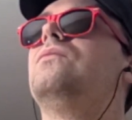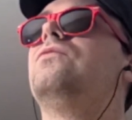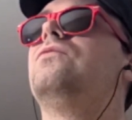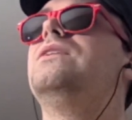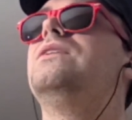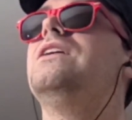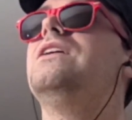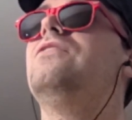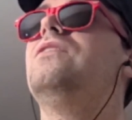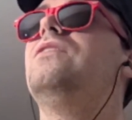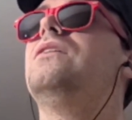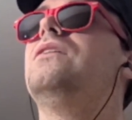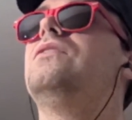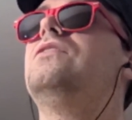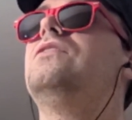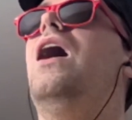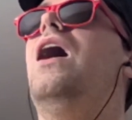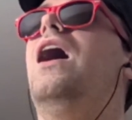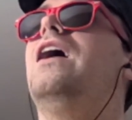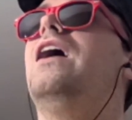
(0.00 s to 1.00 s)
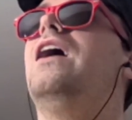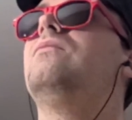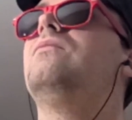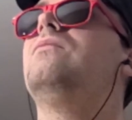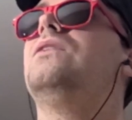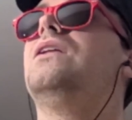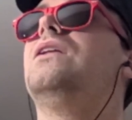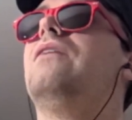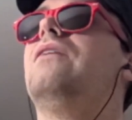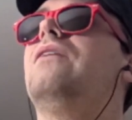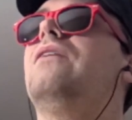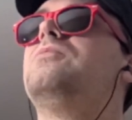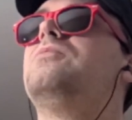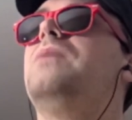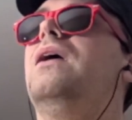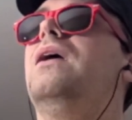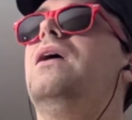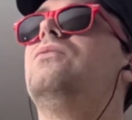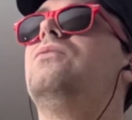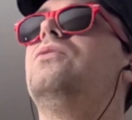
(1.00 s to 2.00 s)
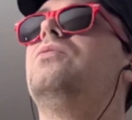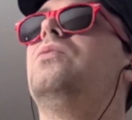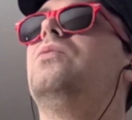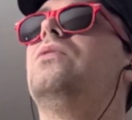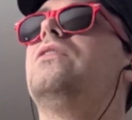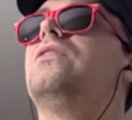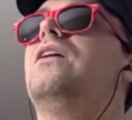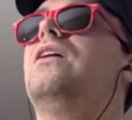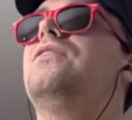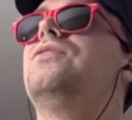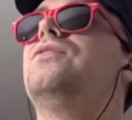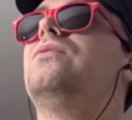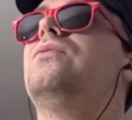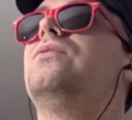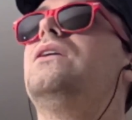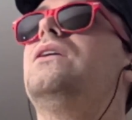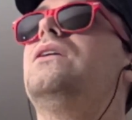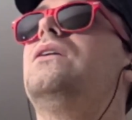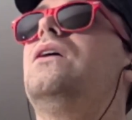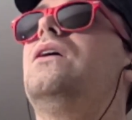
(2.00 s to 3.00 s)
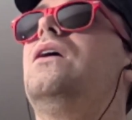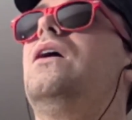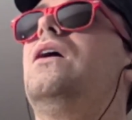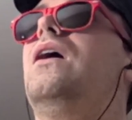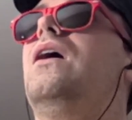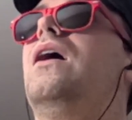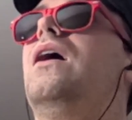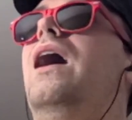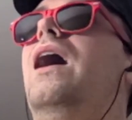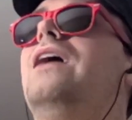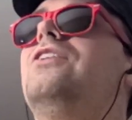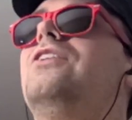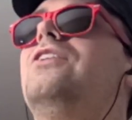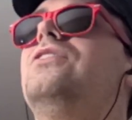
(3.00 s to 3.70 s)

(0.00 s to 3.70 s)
given the time that I've spent with Warcraft 3, I could